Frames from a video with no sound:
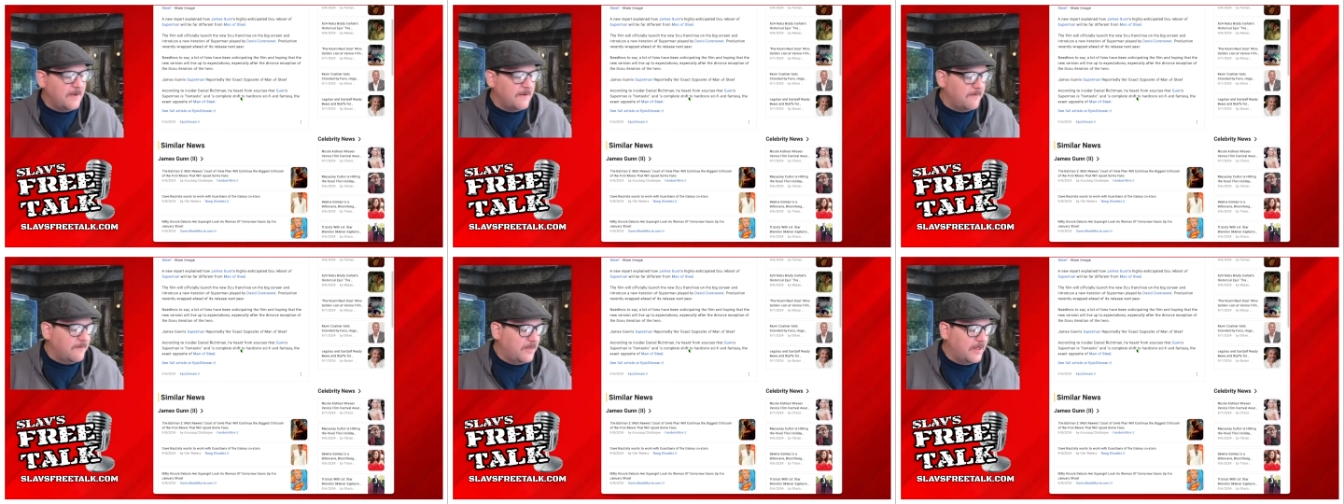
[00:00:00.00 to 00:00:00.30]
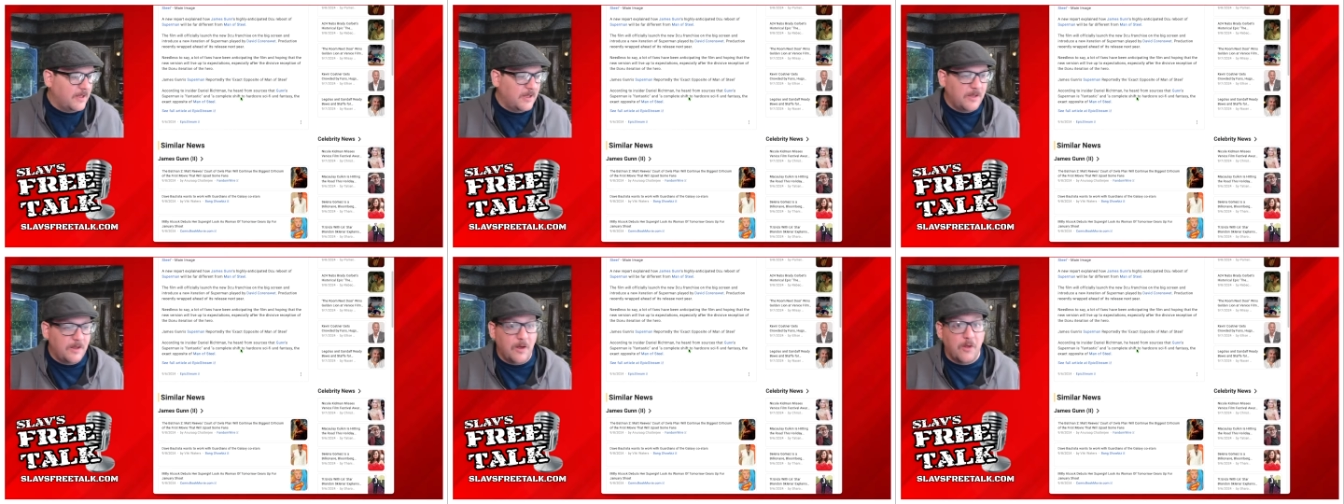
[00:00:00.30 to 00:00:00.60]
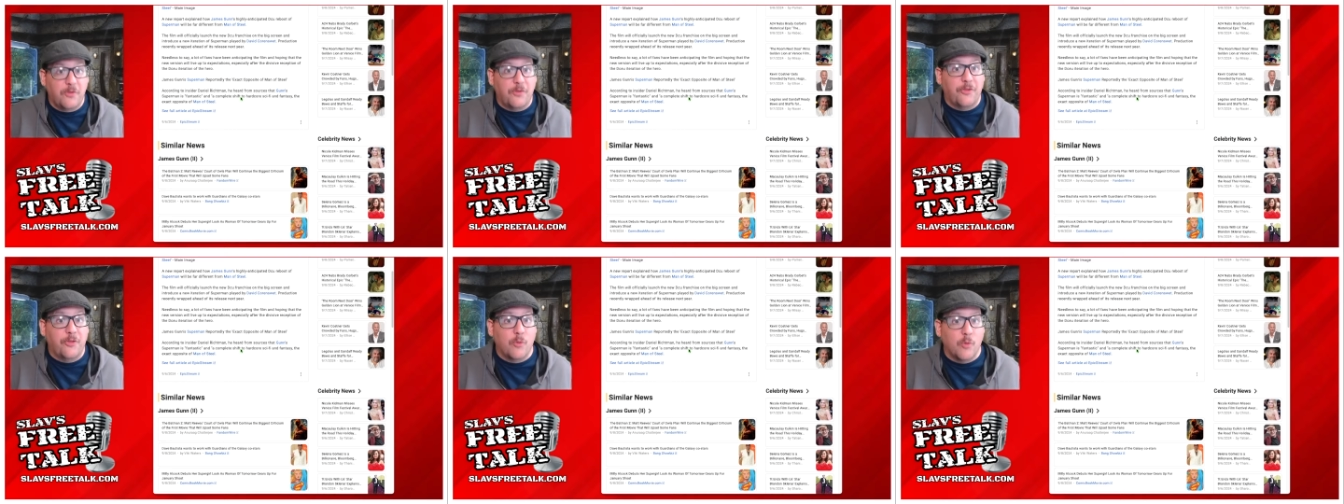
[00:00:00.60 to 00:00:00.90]
the
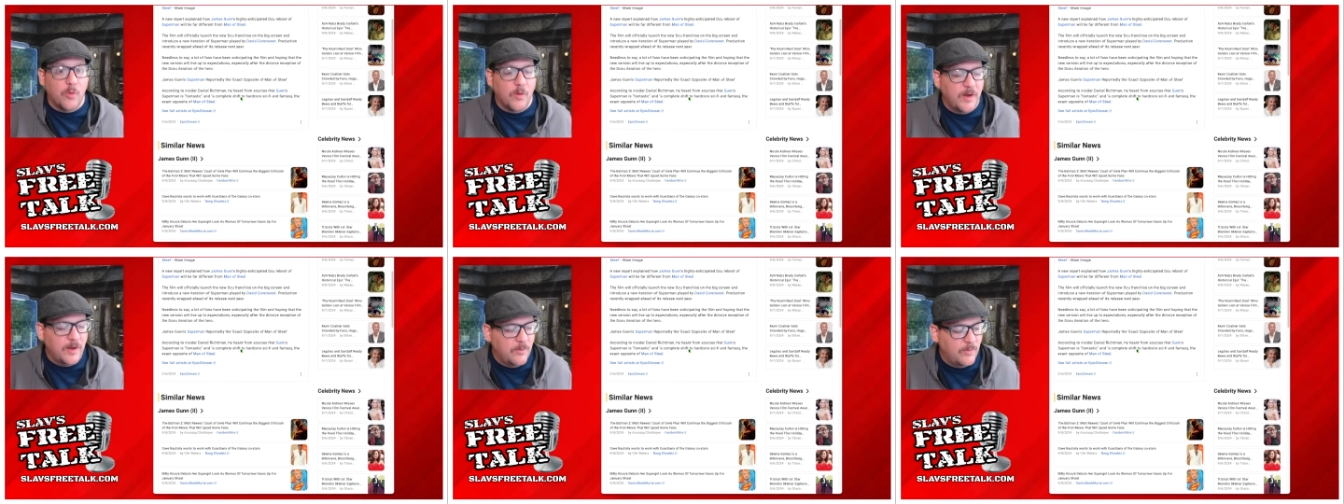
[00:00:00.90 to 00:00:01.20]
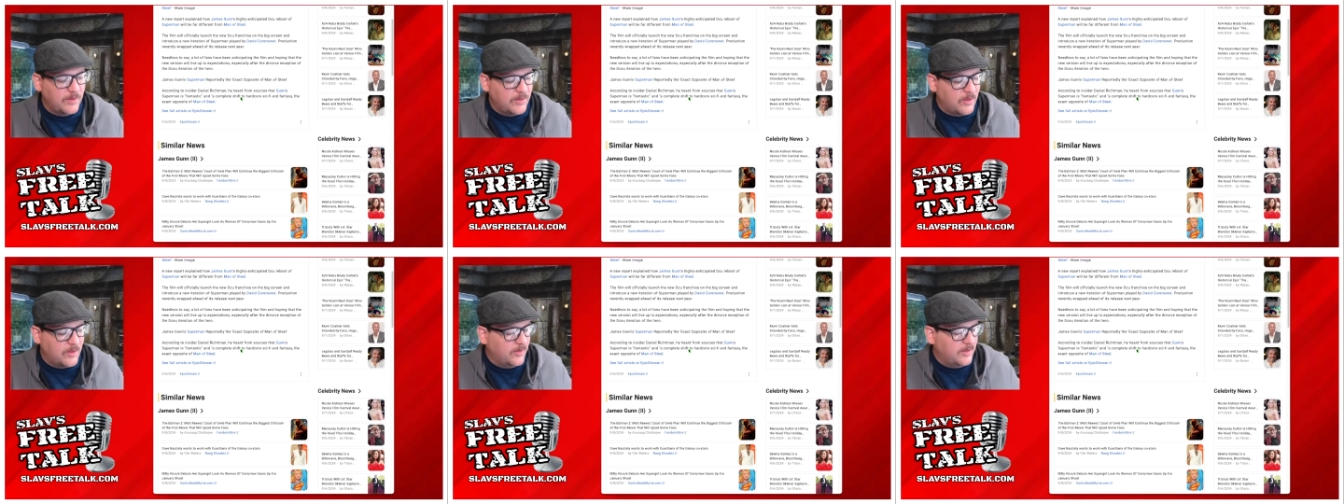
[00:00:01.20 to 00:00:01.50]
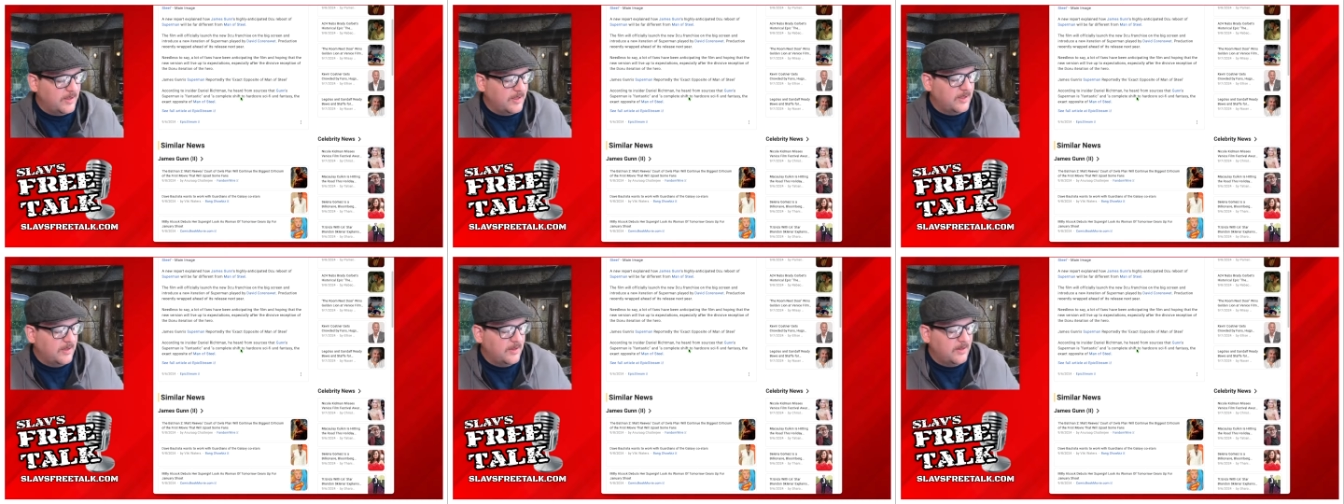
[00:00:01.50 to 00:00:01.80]
authority with all
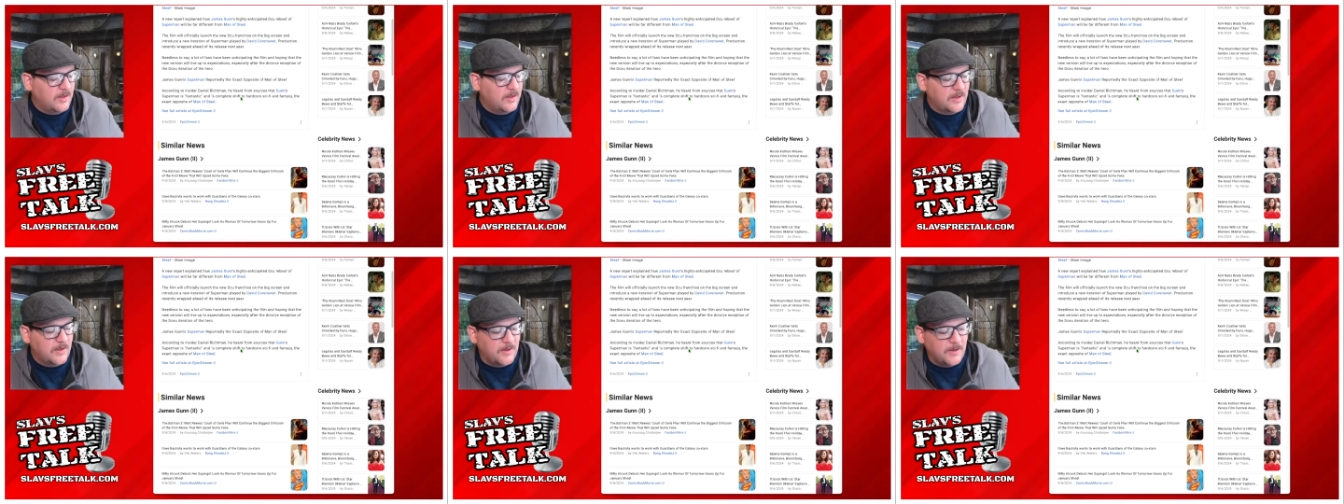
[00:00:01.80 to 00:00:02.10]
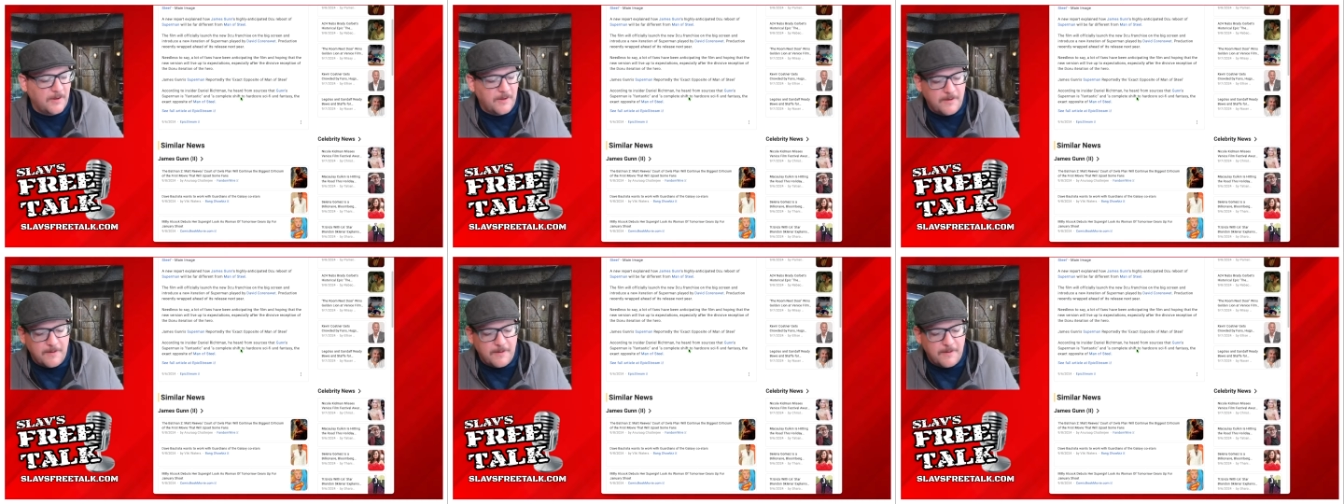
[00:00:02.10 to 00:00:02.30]
the the,